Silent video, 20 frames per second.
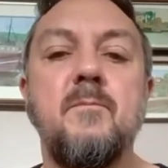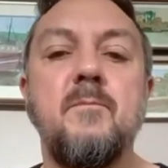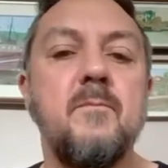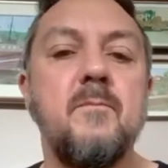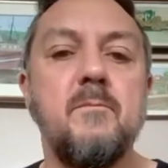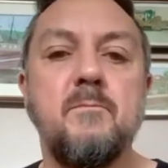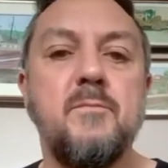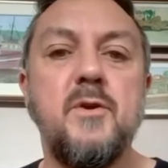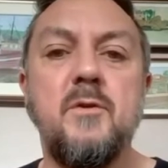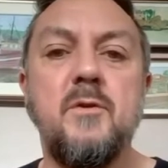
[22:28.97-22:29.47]

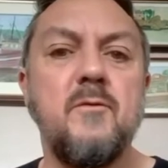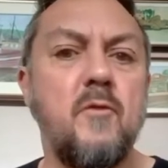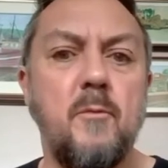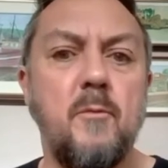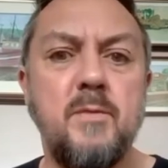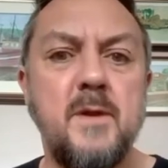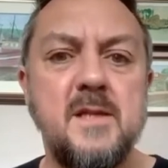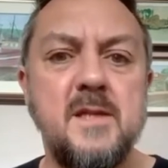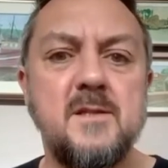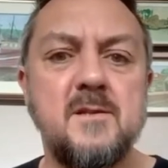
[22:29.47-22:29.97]
beautiful
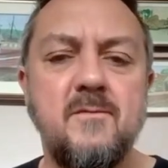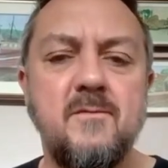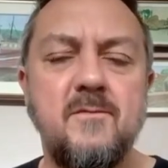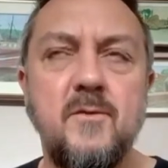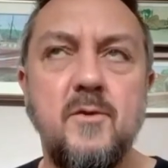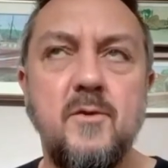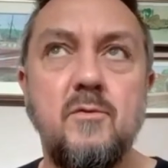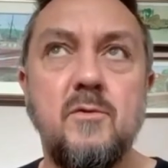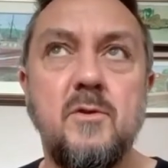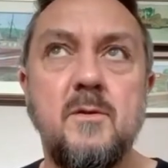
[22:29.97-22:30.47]
plates of
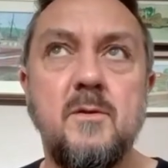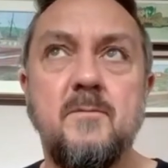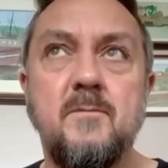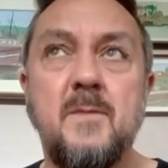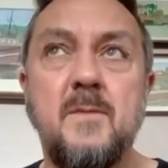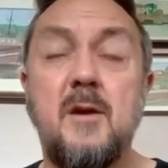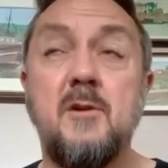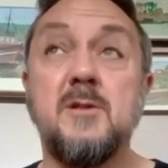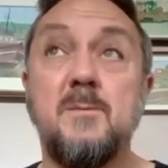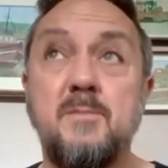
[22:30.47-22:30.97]
food.
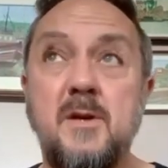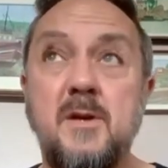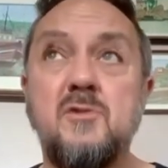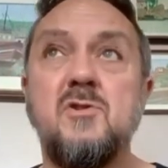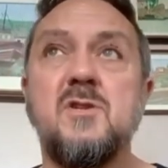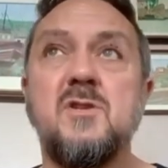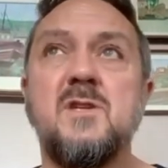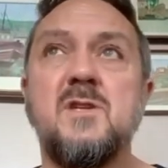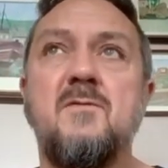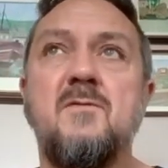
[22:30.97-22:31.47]
I was a pastry
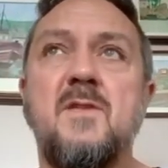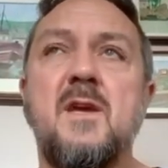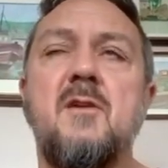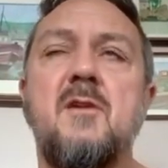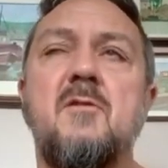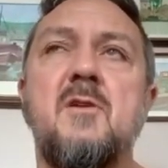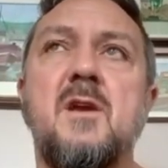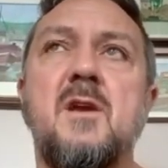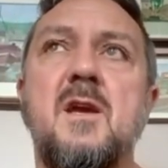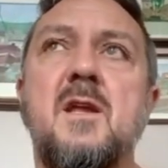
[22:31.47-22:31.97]
chef
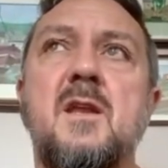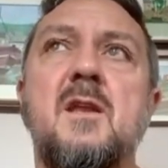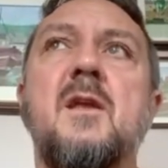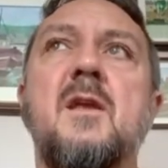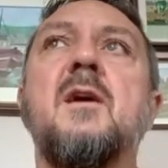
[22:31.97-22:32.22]
there again.